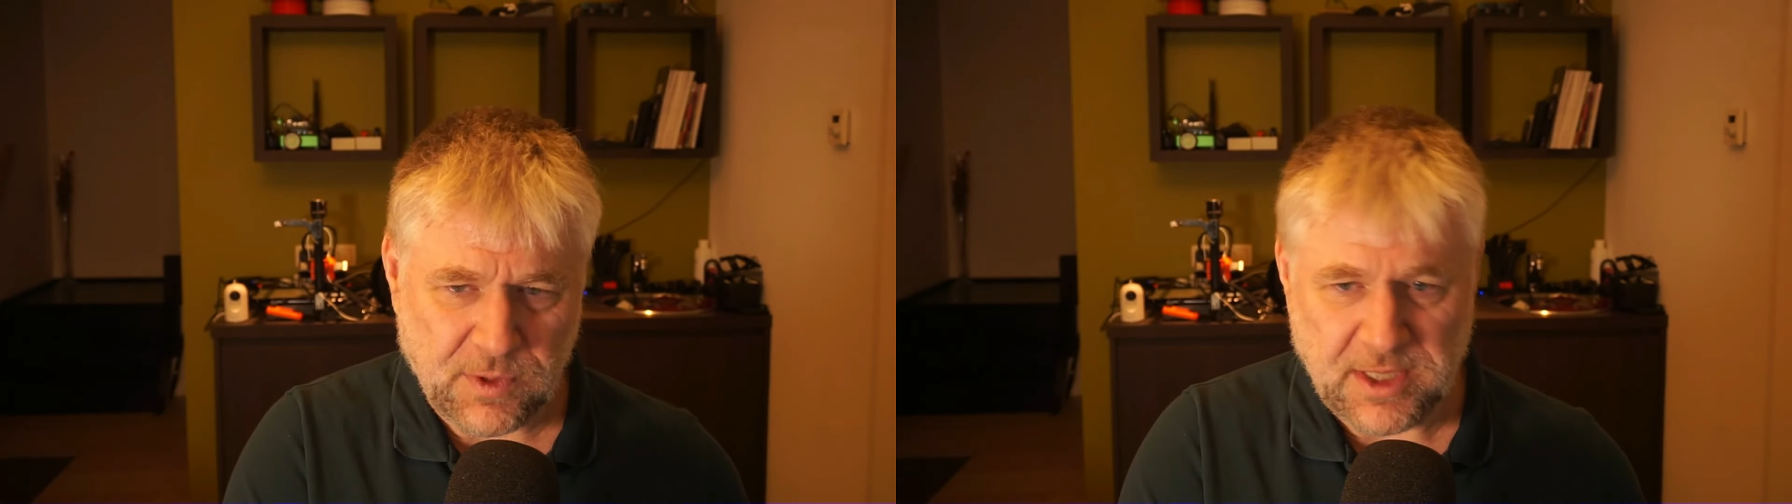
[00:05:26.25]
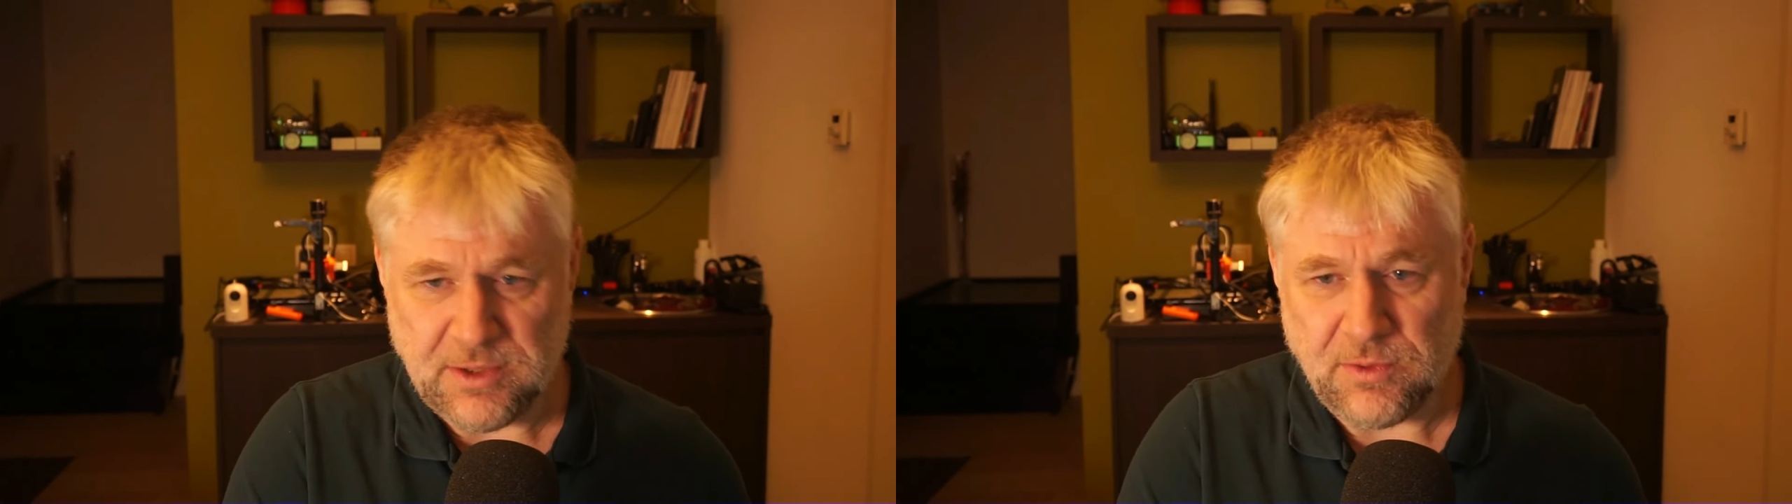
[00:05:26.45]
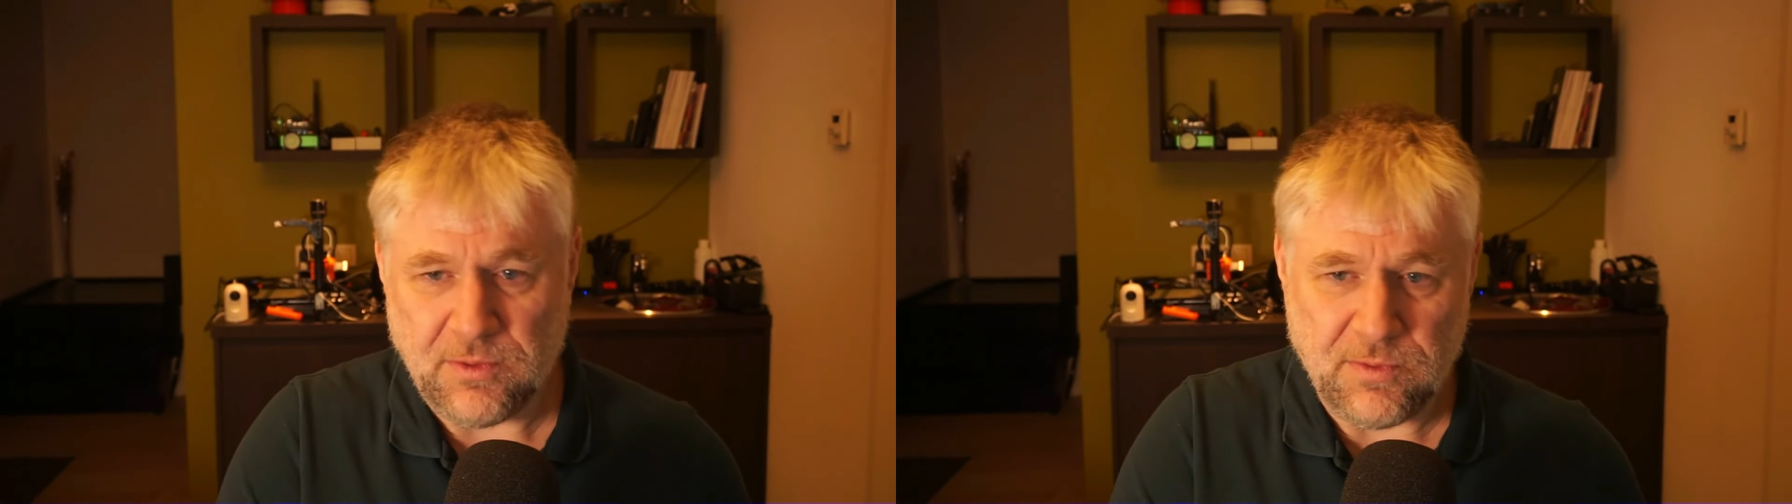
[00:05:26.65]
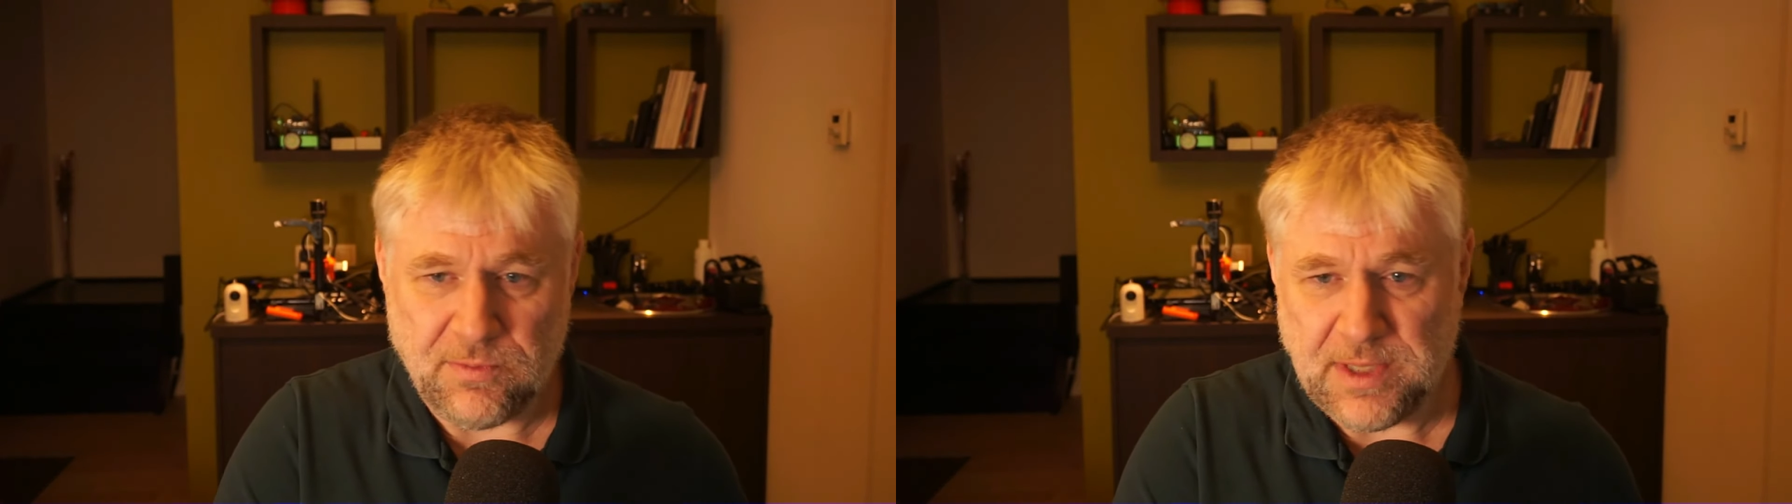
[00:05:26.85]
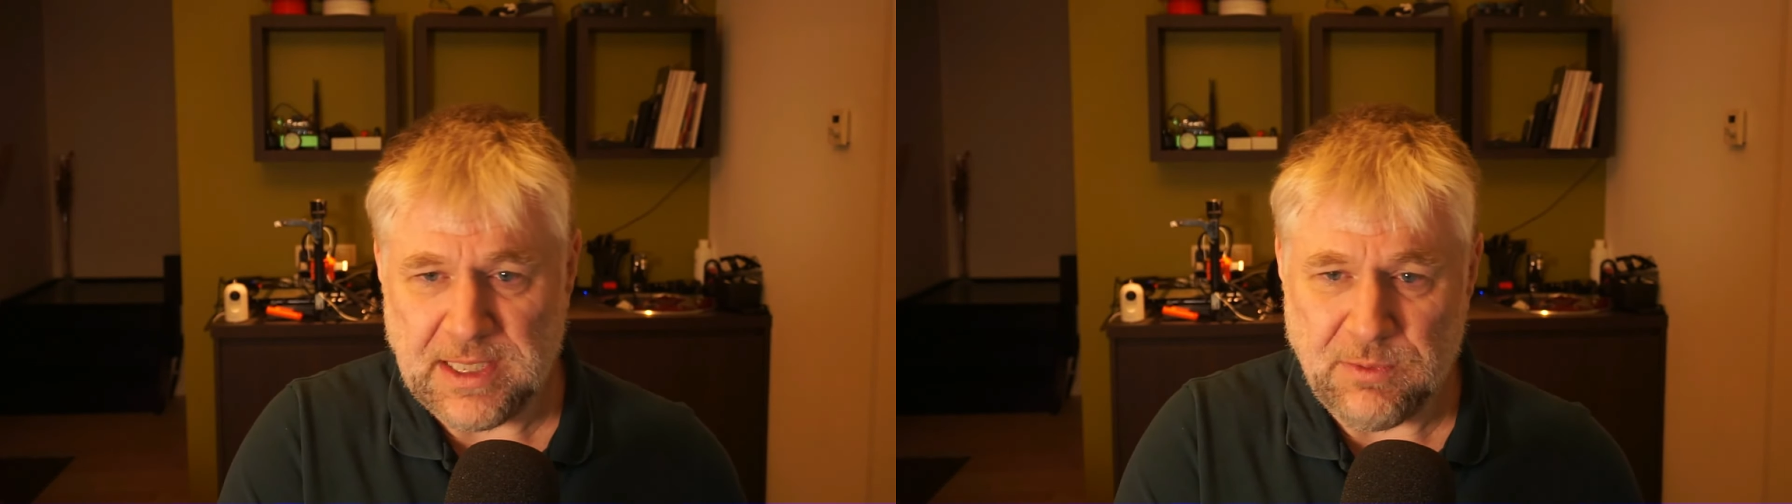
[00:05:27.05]
where I don't know
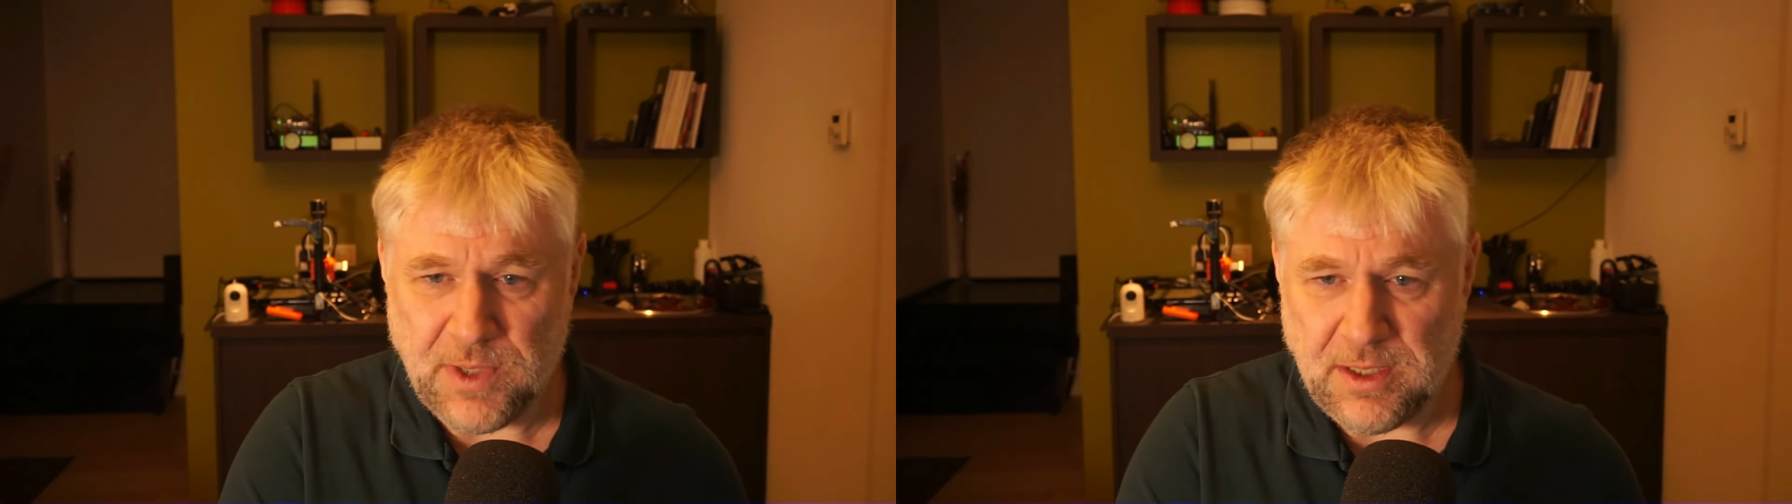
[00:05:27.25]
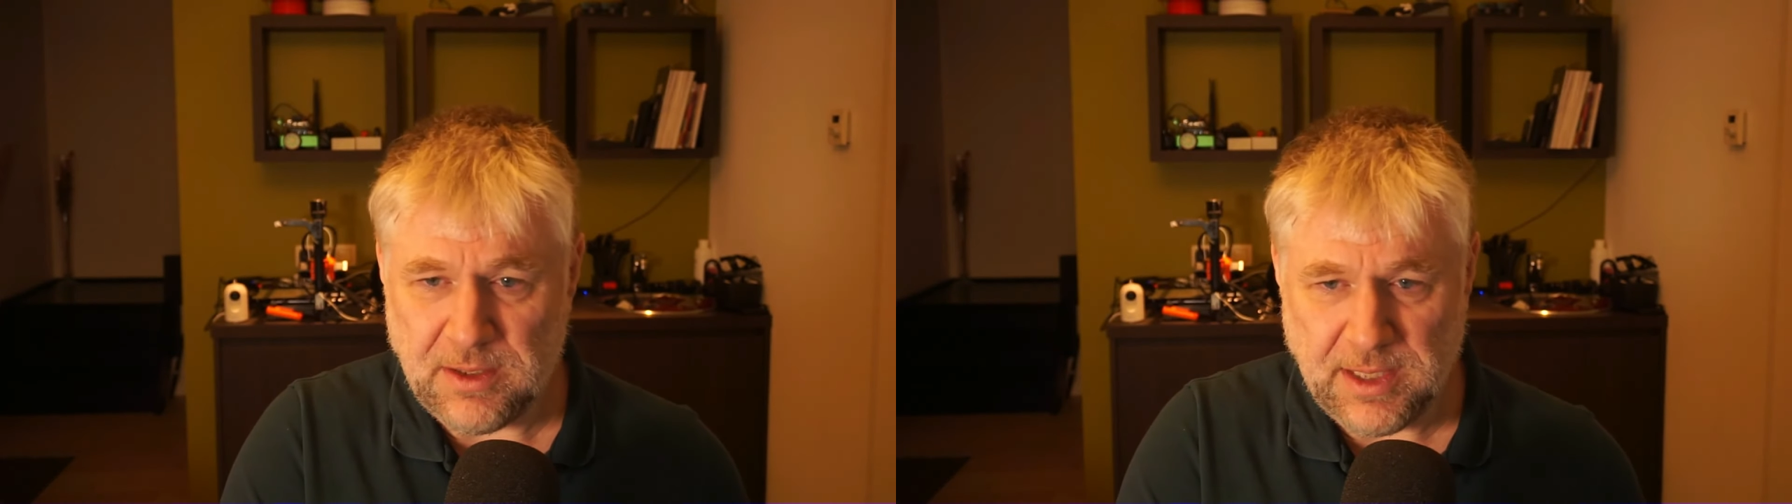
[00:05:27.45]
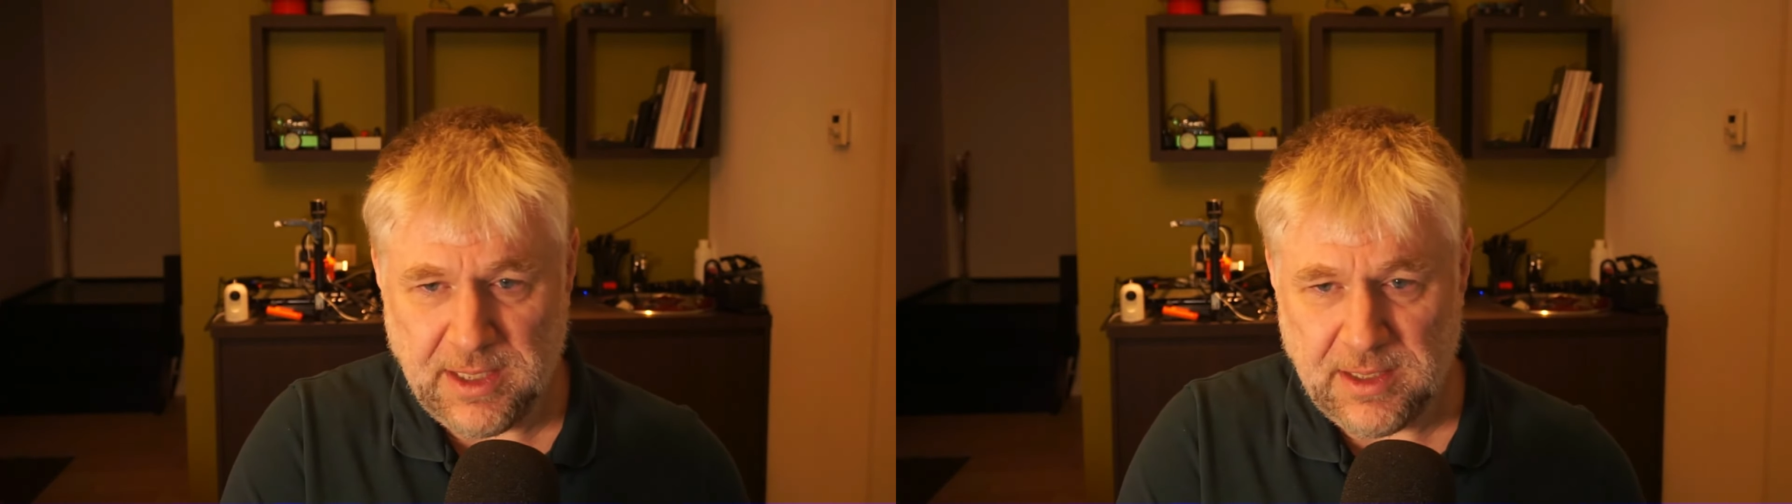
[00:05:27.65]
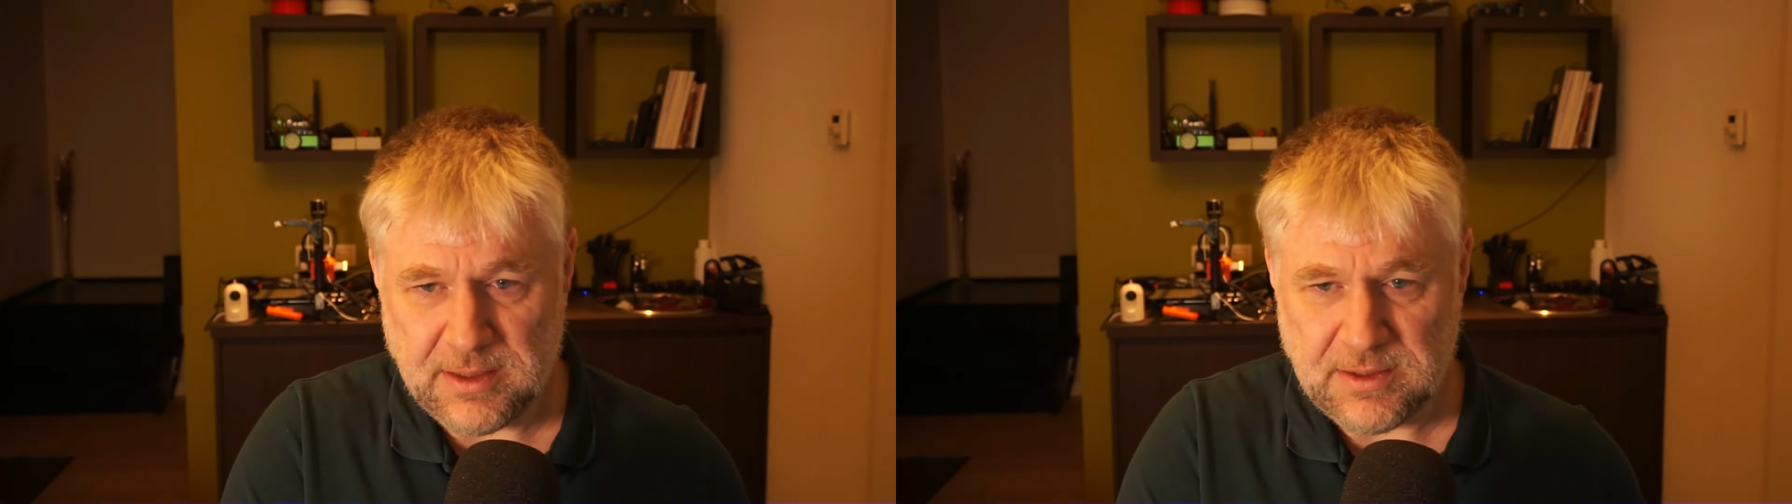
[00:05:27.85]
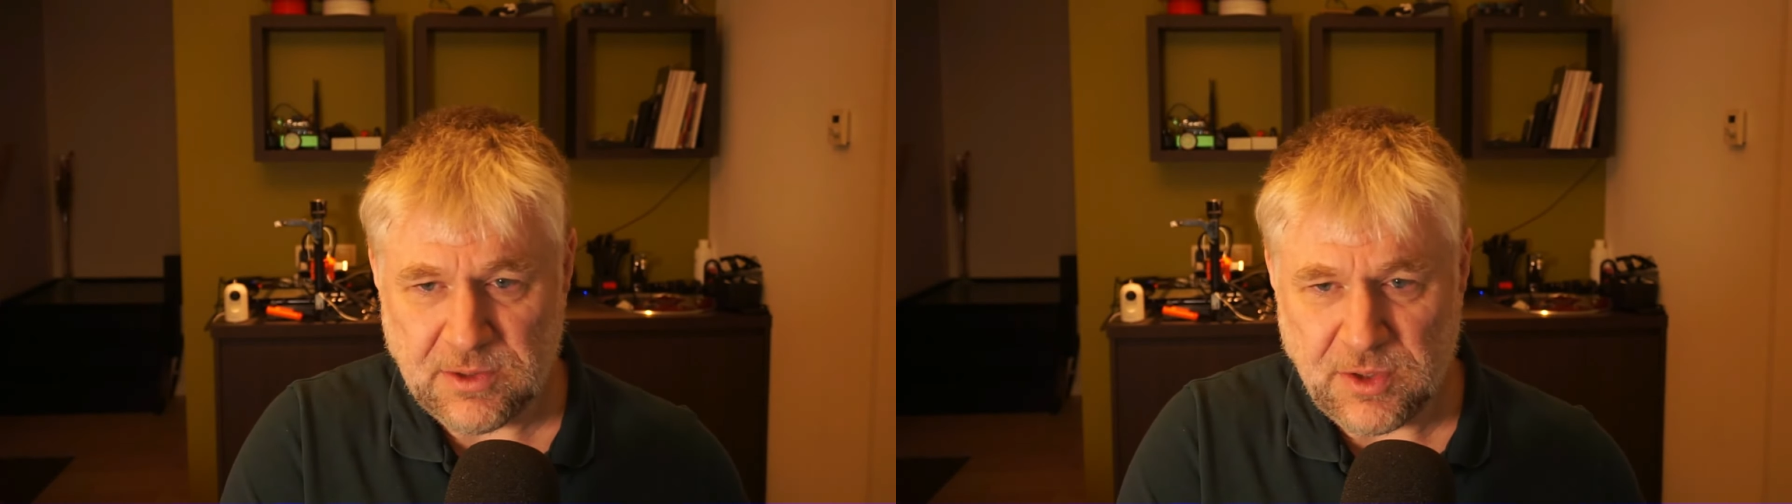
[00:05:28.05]
really well
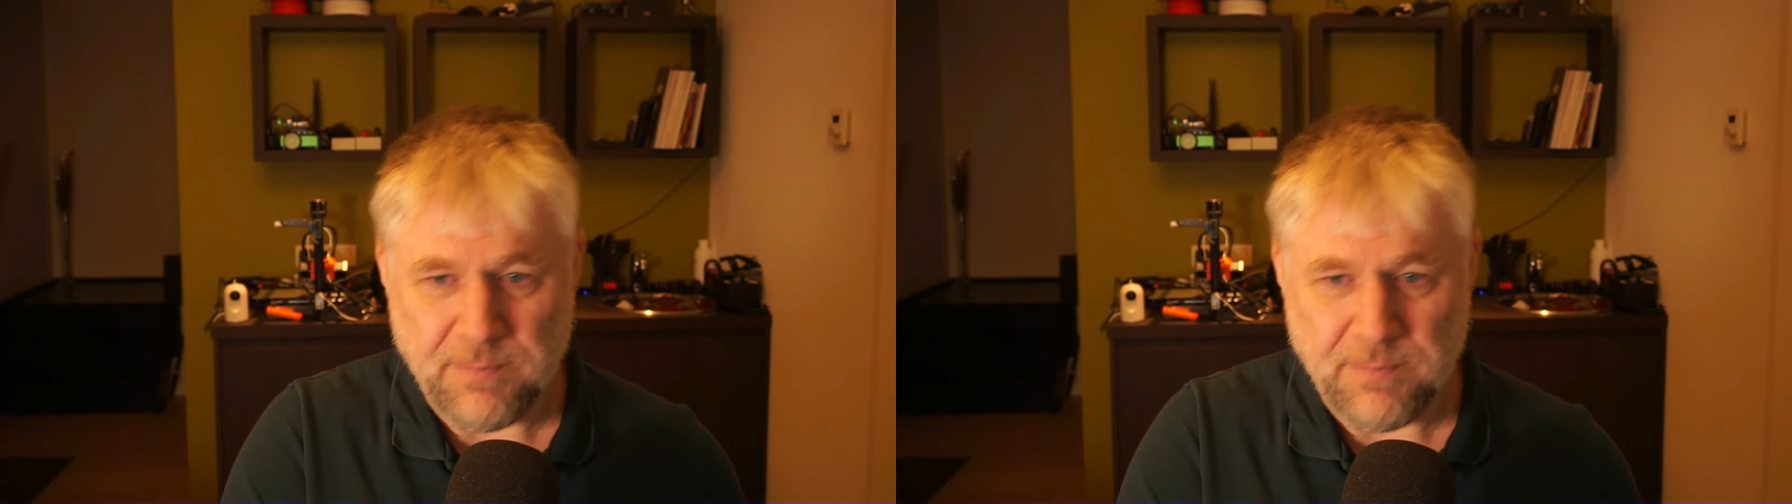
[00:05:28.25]
and